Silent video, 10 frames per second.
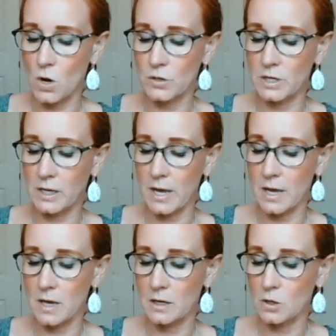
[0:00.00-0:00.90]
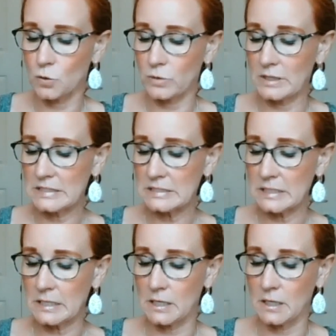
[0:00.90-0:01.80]
arnica, green
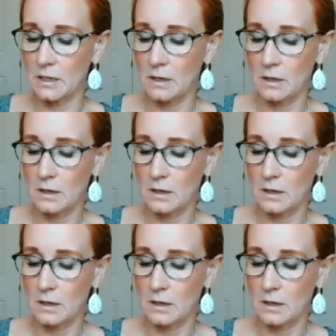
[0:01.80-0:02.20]
tea,